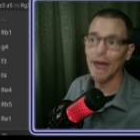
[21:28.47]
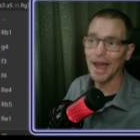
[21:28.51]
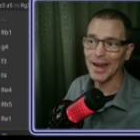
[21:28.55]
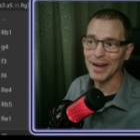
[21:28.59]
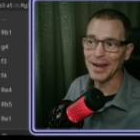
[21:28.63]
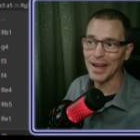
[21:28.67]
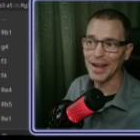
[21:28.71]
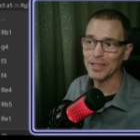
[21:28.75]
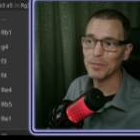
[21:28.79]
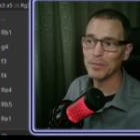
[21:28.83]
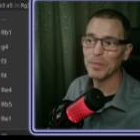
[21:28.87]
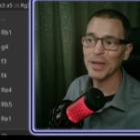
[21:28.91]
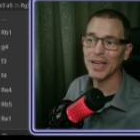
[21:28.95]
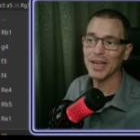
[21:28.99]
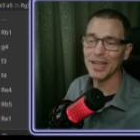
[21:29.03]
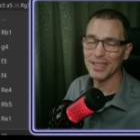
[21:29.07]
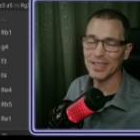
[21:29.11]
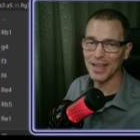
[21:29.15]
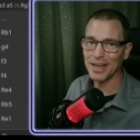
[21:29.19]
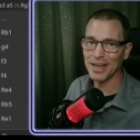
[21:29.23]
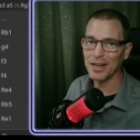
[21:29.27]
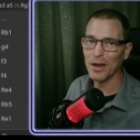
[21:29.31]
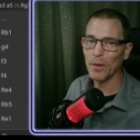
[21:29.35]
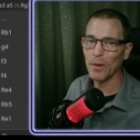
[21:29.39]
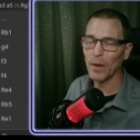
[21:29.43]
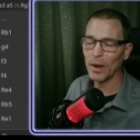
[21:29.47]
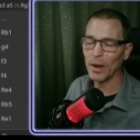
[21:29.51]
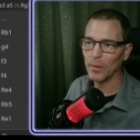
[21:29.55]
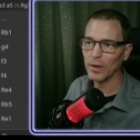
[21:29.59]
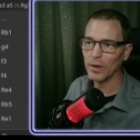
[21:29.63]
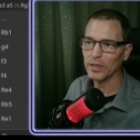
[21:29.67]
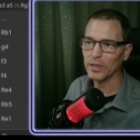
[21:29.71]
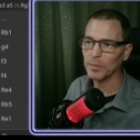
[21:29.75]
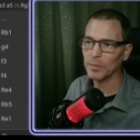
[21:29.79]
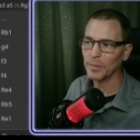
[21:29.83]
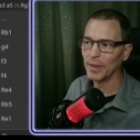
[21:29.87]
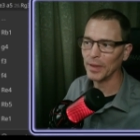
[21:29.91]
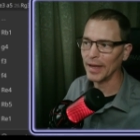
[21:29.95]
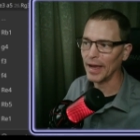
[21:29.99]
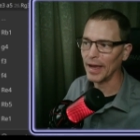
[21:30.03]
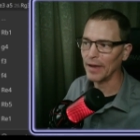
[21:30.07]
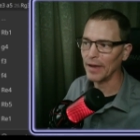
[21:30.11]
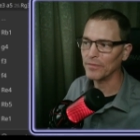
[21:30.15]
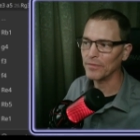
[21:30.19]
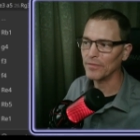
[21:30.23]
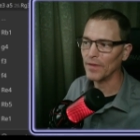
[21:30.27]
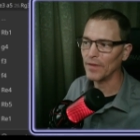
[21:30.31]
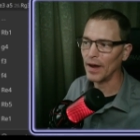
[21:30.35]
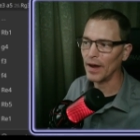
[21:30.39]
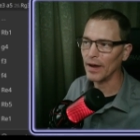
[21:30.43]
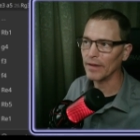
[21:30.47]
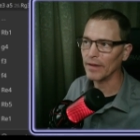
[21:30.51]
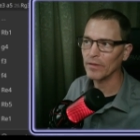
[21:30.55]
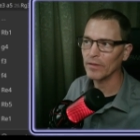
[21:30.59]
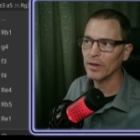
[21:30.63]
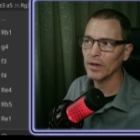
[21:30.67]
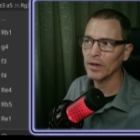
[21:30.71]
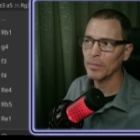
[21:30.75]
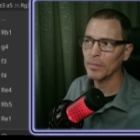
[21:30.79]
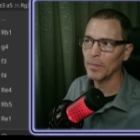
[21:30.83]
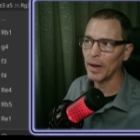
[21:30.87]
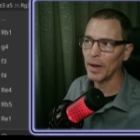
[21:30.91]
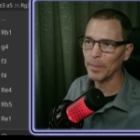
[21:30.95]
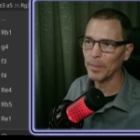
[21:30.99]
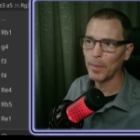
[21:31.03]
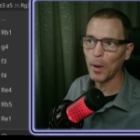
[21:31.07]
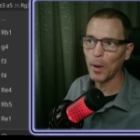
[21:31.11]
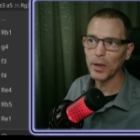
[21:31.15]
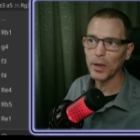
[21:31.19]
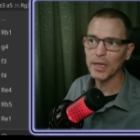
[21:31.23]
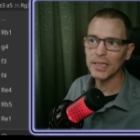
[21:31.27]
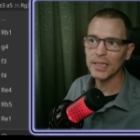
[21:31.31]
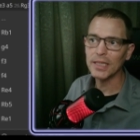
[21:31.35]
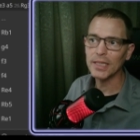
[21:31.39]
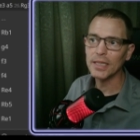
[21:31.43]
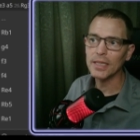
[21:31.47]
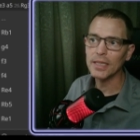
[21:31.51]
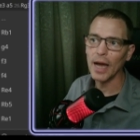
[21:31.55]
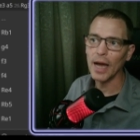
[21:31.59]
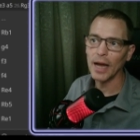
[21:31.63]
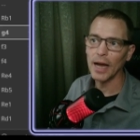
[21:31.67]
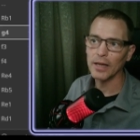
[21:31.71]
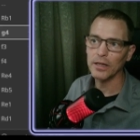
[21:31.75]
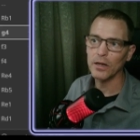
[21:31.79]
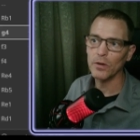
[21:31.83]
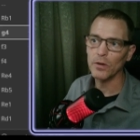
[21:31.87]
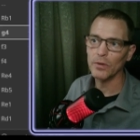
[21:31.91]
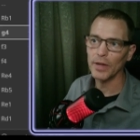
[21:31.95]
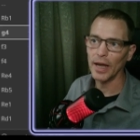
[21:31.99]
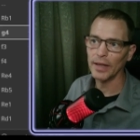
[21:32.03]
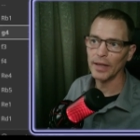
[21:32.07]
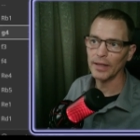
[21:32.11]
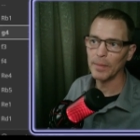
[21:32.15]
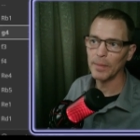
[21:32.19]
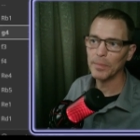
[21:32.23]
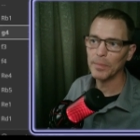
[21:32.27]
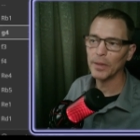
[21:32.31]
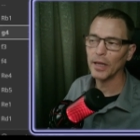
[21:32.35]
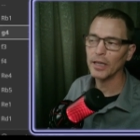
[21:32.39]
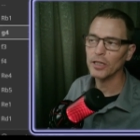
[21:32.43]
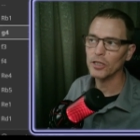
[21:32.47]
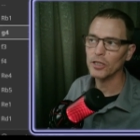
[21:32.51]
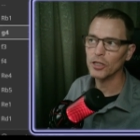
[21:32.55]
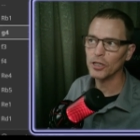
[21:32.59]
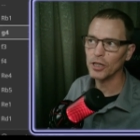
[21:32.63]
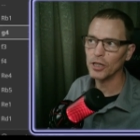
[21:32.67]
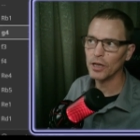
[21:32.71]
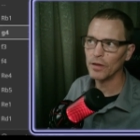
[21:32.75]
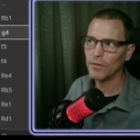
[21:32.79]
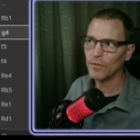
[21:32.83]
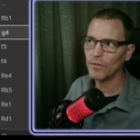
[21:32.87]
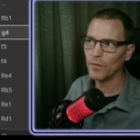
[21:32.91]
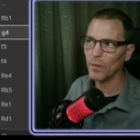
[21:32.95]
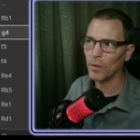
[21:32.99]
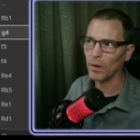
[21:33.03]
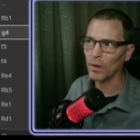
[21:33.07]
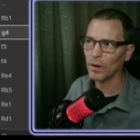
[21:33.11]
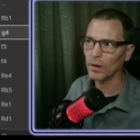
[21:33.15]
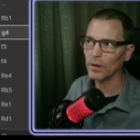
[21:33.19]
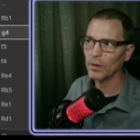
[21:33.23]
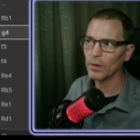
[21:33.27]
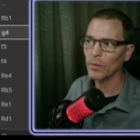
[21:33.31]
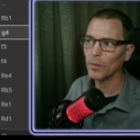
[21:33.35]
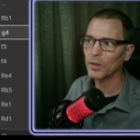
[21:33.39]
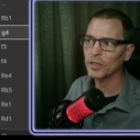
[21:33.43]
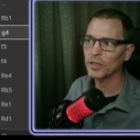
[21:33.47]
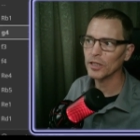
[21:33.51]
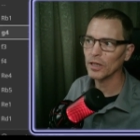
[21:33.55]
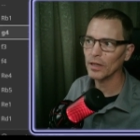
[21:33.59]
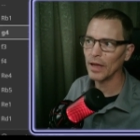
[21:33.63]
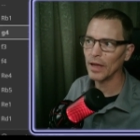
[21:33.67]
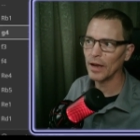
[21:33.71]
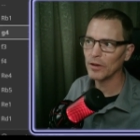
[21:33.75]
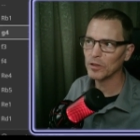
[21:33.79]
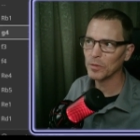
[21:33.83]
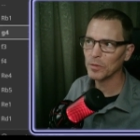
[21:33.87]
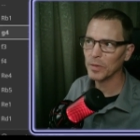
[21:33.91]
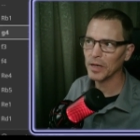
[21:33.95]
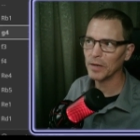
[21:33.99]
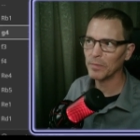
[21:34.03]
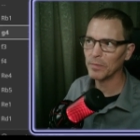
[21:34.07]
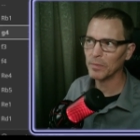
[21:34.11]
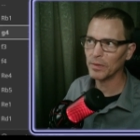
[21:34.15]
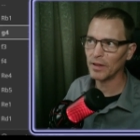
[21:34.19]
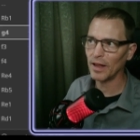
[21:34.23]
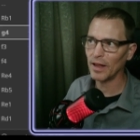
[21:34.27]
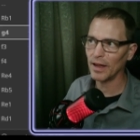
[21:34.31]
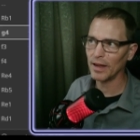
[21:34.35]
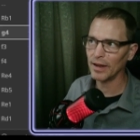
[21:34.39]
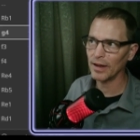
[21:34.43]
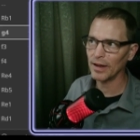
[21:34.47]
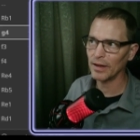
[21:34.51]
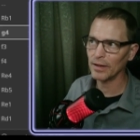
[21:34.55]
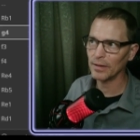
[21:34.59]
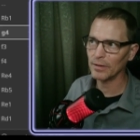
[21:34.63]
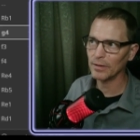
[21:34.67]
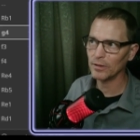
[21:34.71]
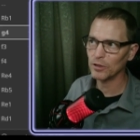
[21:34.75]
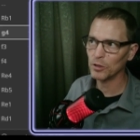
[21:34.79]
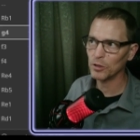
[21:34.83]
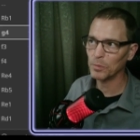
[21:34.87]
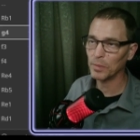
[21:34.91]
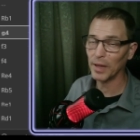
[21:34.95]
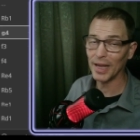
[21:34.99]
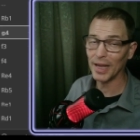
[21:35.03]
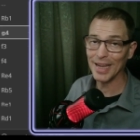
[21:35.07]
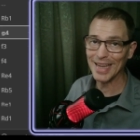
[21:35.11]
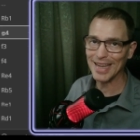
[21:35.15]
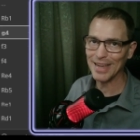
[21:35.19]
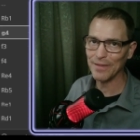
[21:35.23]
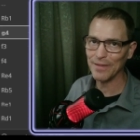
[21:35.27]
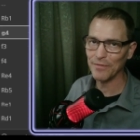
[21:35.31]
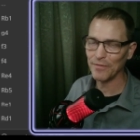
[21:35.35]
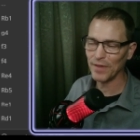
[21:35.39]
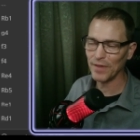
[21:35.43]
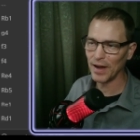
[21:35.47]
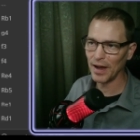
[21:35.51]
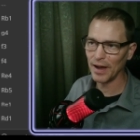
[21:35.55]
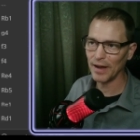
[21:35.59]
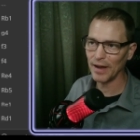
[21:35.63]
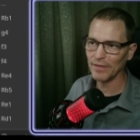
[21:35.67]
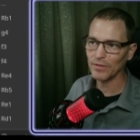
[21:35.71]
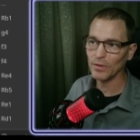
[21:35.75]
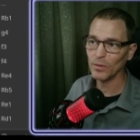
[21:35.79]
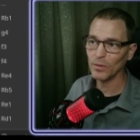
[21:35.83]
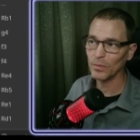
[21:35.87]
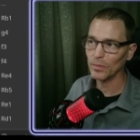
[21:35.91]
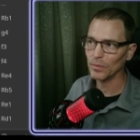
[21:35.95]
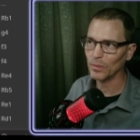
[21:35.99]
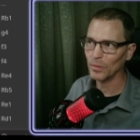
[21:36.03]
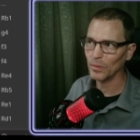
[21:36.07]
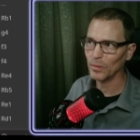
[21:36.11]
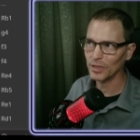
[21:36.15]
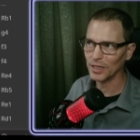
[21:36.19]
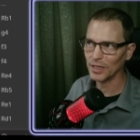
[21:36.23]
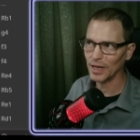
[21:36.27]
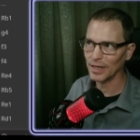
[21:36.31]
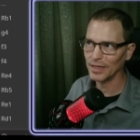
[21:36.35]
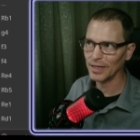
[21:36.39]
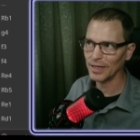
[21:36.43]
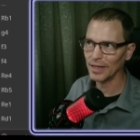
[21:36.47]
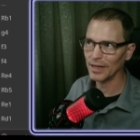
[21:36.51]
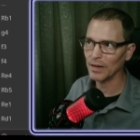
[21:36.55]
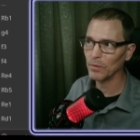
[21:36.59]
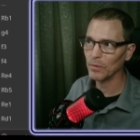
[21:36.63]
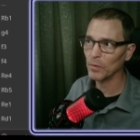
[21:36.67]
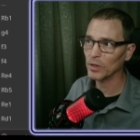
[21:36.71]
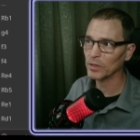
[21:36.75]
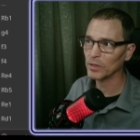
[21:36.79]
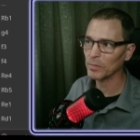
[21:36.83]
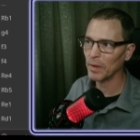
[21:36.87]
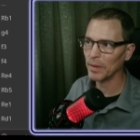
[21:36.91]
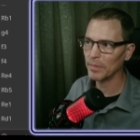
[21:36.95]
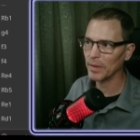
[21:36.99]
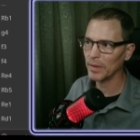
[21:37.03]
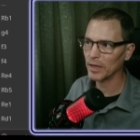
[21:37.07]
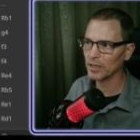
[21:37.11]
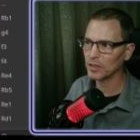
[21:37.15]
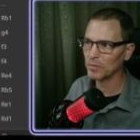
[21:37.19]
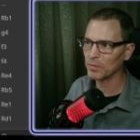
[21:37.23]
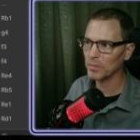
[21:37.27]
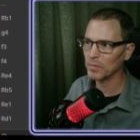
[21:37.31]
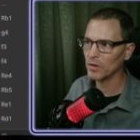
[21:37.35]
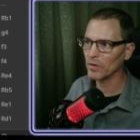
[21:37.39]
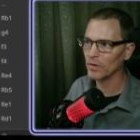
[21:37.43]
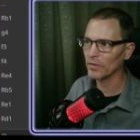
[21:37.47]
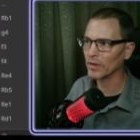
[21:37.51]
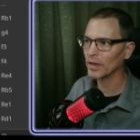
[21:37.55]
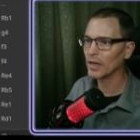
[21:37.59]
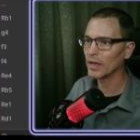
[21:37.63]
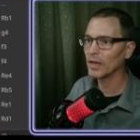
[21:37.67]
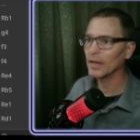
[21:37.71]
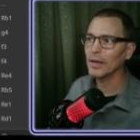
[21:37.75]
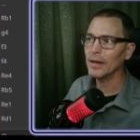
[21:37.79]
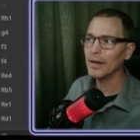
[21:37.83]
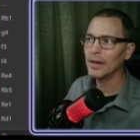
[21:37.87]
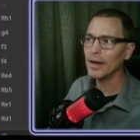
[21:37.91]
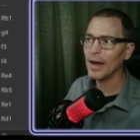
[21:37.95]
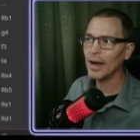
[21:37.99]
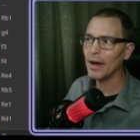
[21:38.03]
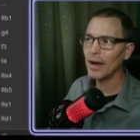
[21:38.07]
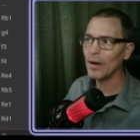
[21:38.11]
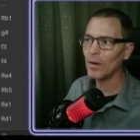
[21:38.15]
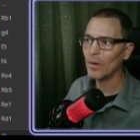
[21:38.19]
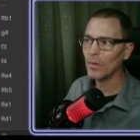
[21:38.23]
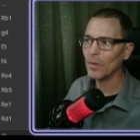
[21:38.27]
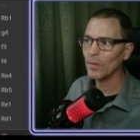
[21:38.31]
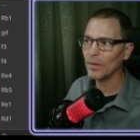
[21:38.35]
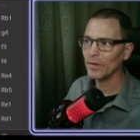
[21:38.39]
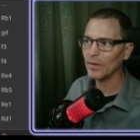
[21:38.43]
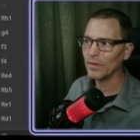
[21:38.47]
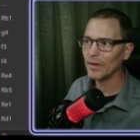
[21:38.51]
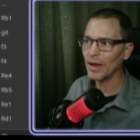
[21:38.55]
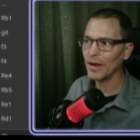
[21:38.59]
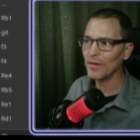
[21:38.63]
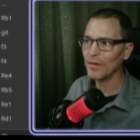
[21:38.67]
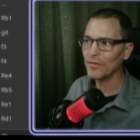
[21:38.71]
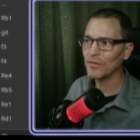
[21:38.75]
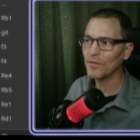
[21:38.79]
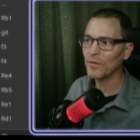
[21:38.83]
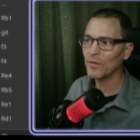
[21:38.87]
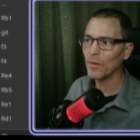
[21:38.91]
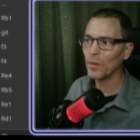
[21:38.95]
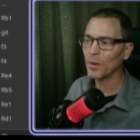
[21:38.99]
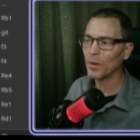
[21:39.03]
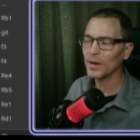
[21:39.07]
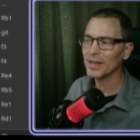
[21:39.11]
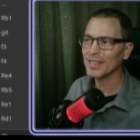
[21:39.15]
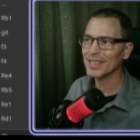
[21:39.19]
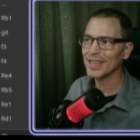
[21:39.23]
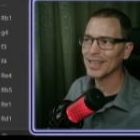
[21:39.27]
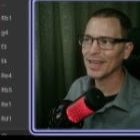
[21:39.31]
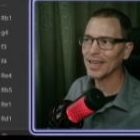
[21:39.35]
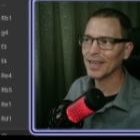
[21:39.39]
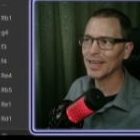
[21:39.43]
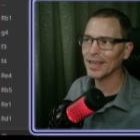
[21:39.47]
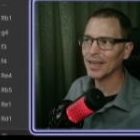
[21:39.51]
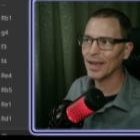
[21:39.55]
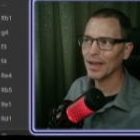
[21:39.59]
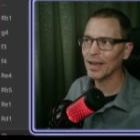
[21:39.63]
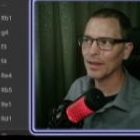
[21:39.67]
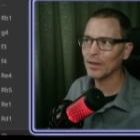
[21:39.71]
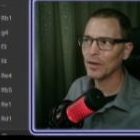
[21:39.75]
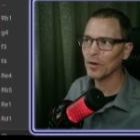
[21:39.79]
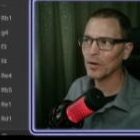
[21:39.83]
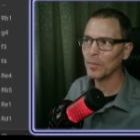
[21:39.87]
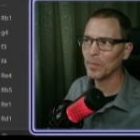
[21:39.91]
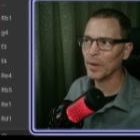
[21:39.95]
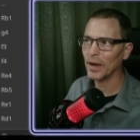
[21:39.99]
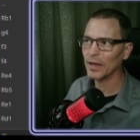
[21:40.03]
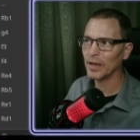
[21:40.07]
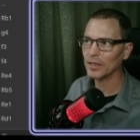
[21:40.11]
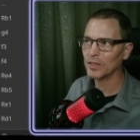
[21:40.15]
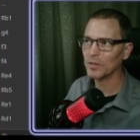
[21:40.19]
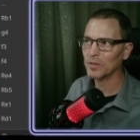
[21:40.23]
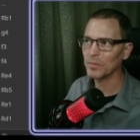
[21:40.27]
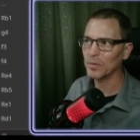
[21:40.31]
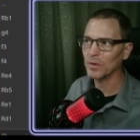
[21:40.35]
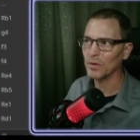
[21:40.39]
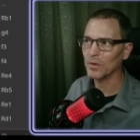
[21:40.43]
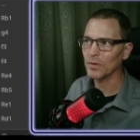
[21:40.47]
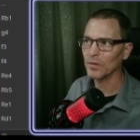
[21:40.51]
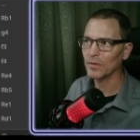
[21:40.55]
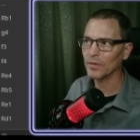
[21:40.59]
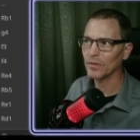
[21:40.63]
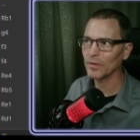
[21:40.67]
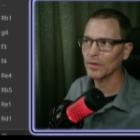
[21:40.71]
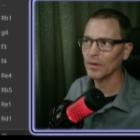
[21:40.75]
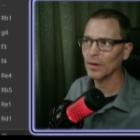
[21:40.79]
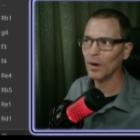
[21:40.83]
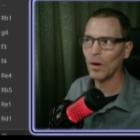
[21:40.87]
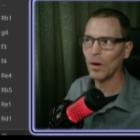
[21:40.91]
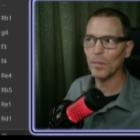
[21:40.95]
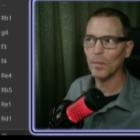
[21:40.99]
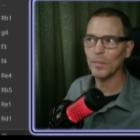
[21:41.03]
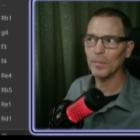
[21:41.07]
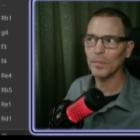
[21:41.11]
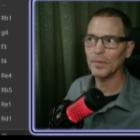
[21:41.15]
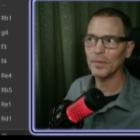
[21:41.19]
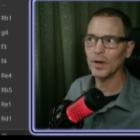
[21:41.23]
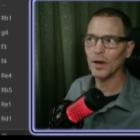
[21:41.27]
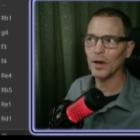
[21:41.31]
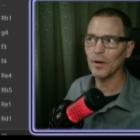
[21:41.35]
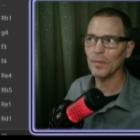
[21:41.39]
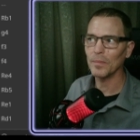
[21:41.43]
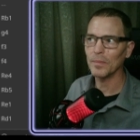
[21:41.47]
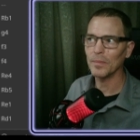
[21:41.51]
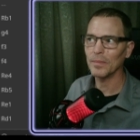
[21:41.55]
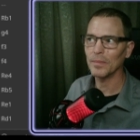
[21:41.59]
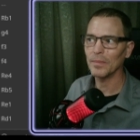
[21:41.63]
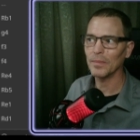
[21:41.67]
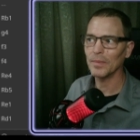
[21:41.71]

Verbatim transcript: and that's because they know I want to play f5. My opponent did not know that. They played g4, which allows me to play to play e5, which I did and was my best move. Now f4 is again their best move. Oh, no,